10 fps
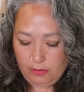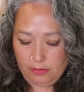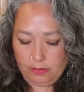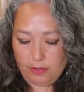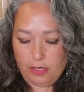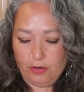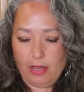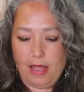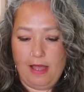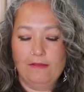So there
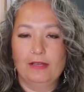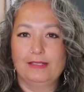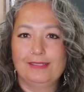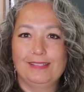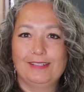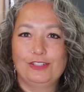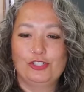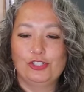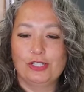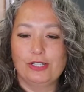you have it,
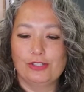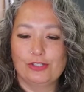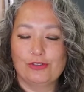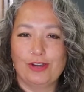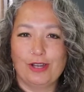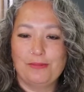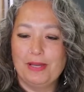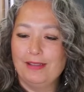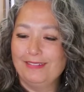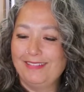sugar
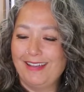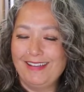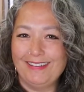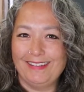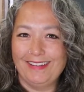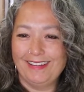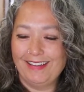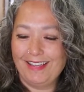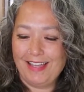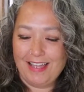scrub done.
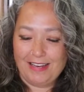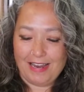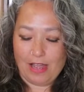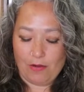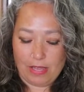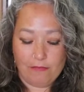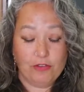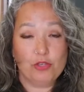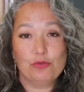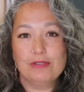Now, if
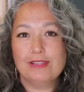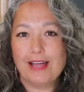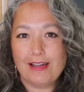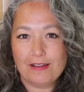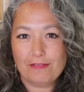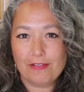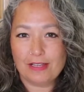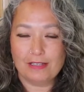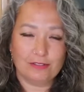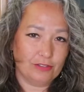you love
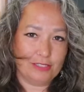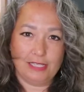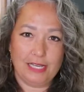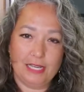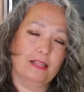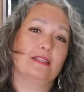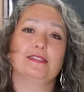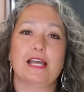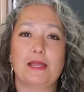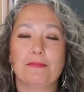seeing
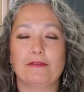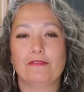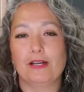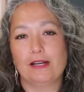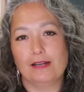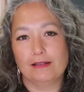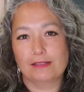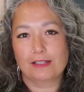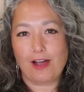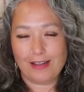this type of
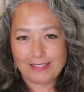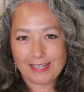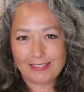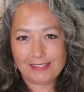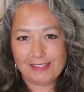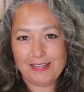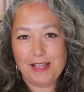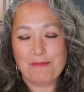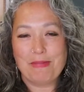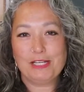content,
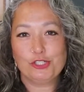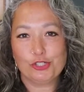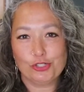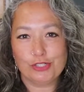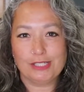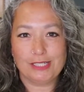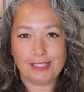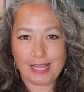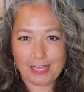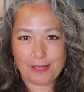make sure to
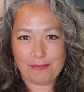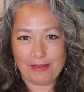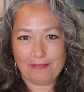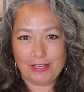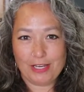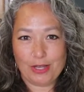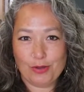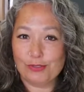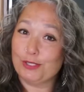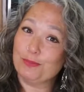like my
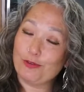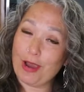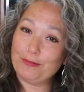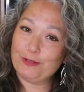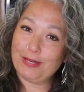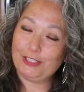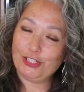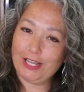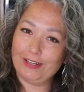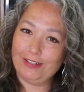video, subscribe to my
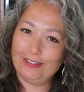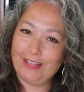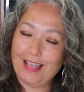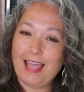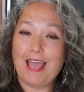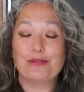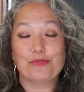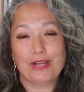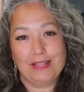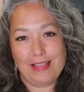channel,
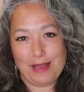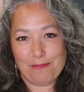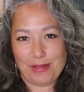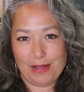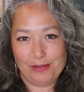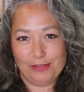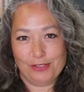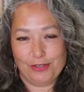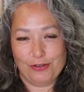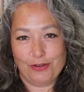and ring that bell
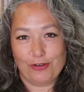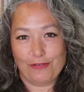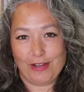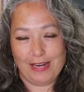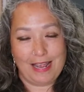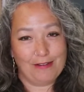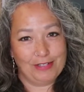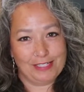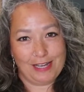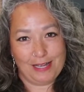so you're notified
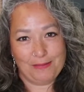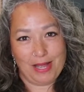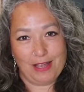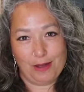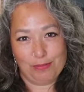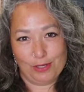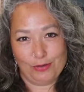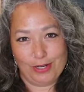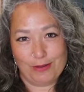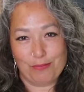every time I
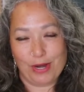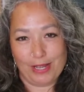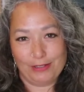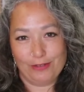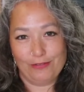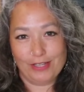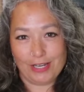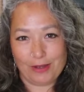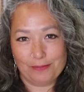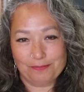upload a brand new
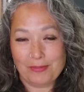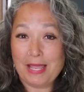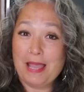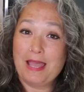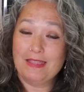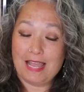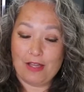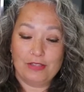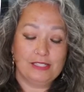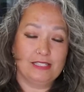video.
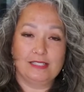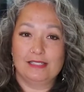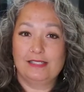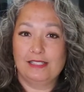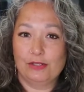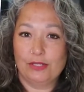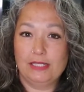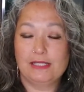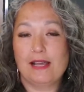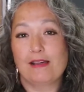Now, this is a
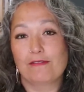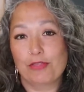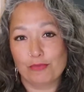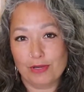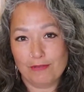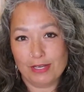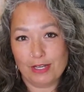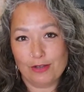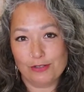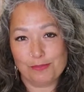series of 3
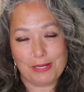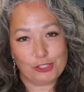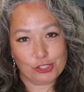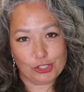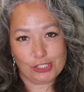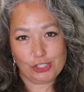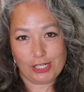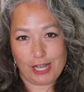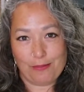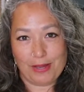videos. Make sure to
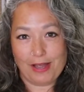check out my